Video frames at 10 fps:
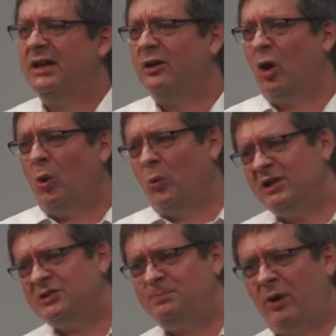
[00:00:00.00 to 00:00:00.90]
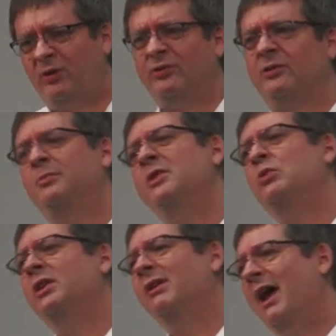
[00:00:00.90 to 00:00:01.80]
It always puzzled me
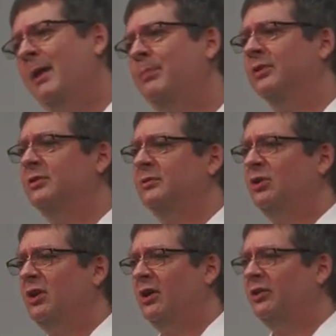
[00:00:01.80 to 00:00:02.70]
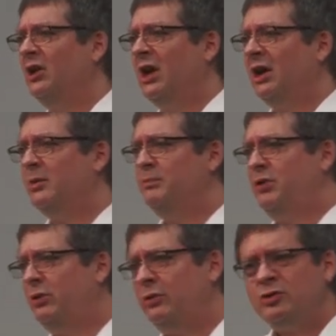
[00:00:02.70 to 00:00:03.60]
when it happened because
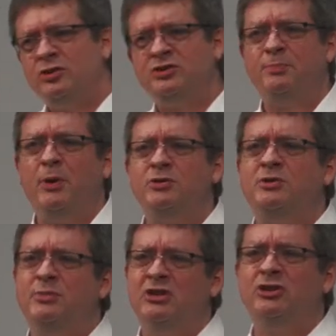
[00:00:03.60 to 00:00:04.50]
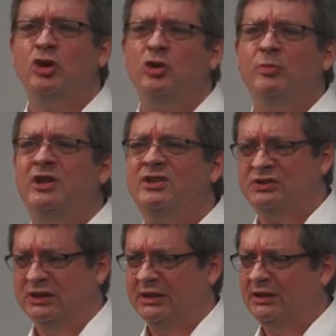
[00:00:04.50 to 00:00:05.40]
computers are supposed to be
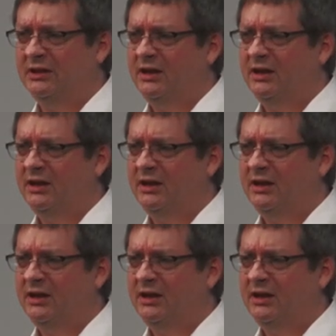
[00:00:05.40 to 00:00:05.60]
deterministic.